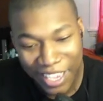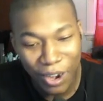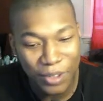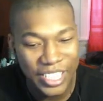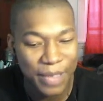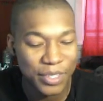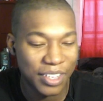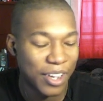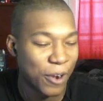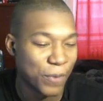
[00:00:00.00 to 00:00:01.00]
He got all
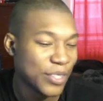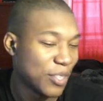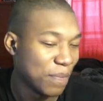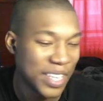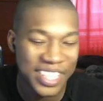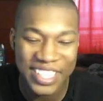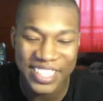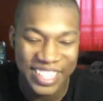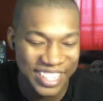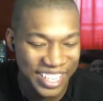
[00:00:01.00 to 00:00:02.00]
types of Richard
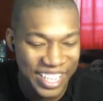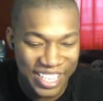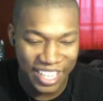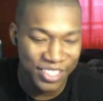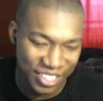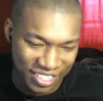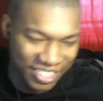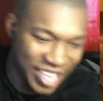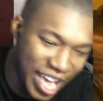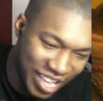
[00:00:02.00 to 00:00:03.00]
Millie's, and like he
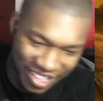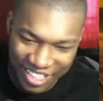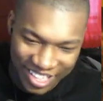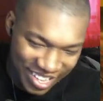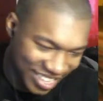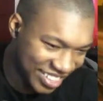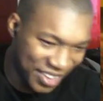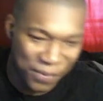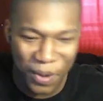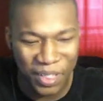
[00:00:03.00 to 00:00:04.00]
just
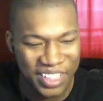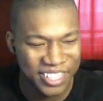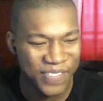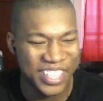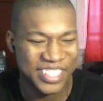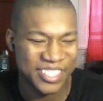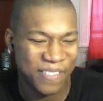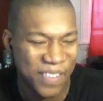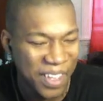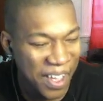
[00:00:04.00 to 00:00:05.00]
like, bro, this man's
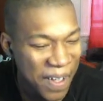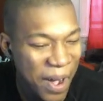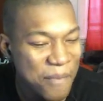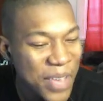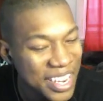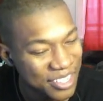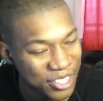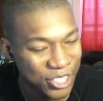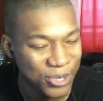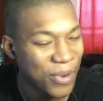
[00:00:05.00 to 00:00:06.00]
just a
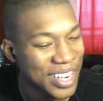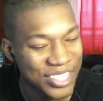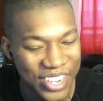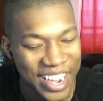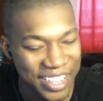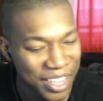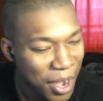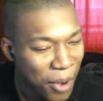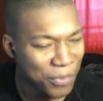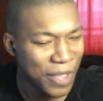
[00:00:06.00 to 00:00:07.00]
menace. Destroy the dragon,
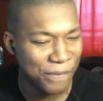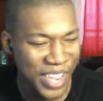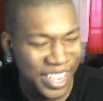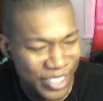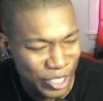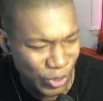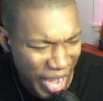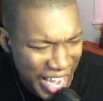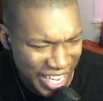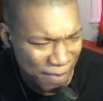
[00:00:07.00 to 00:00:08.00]
defeat the
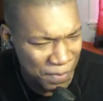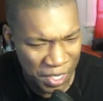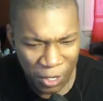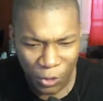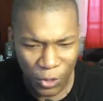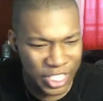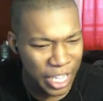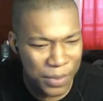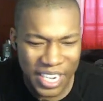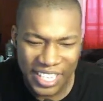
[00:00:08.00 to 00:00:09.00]
dragon. You
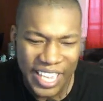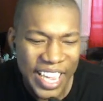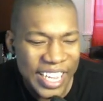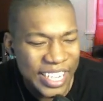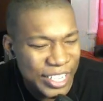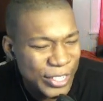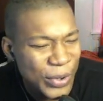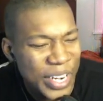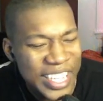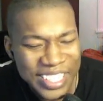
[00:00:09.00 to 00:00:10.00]
telling me the king couldn't
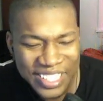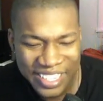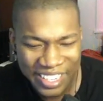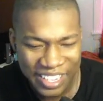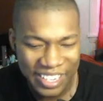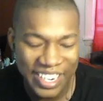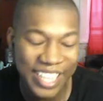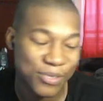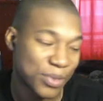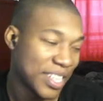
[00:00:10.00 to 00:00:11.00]
do this?
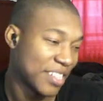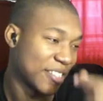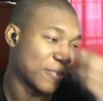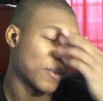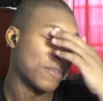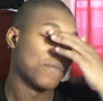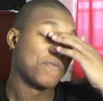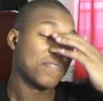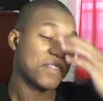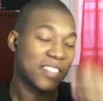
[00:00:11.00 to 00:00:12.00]
That's ridiculous, bro.
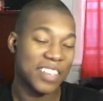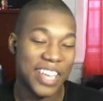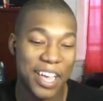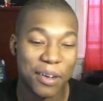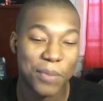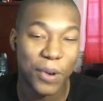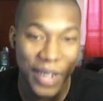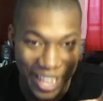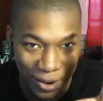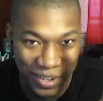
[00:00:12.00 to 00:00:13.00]

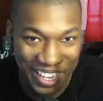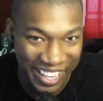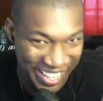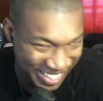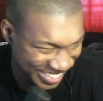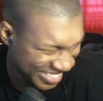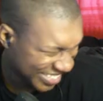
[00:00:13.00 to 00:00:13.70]
Bro, L King.